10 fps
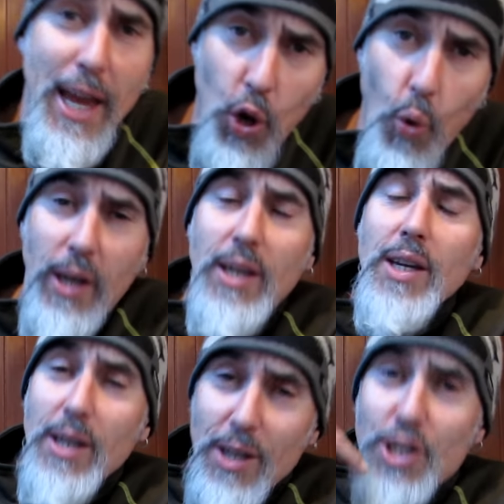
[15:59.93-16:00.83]
and quick,
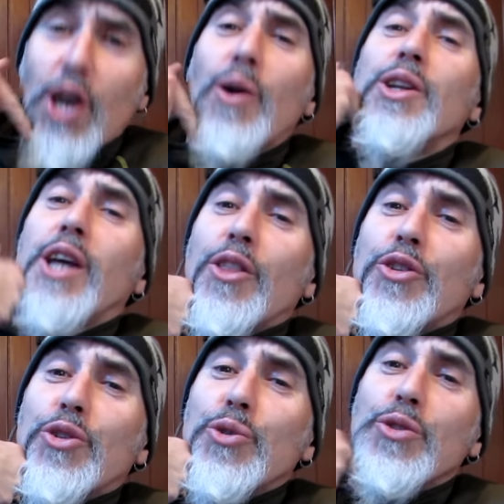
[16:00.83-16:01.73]
is going down
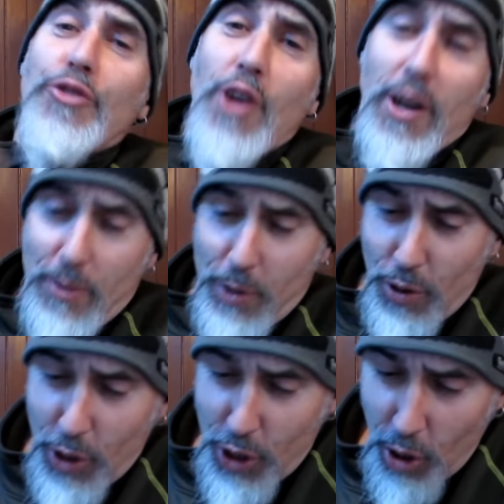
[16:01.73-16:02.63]
through the front,
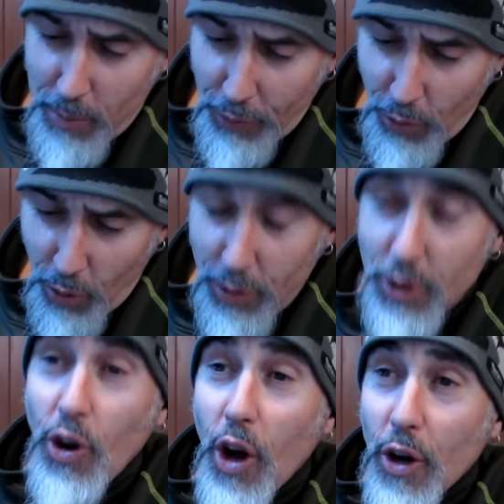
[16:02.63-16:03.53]
which I showed before on
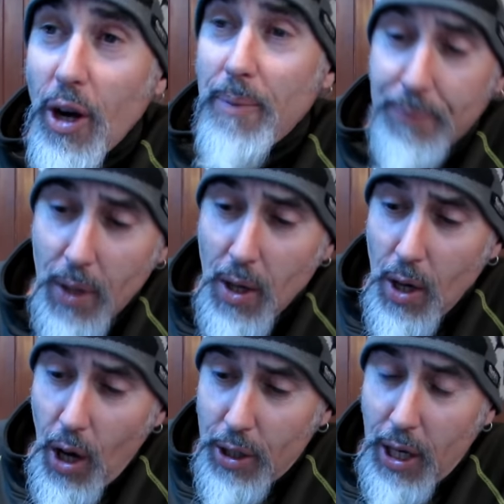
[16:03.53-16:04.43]
the diagram.
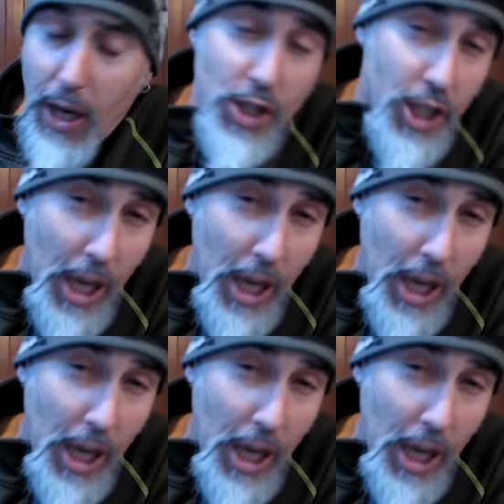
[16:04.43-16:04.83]
Okay, there's a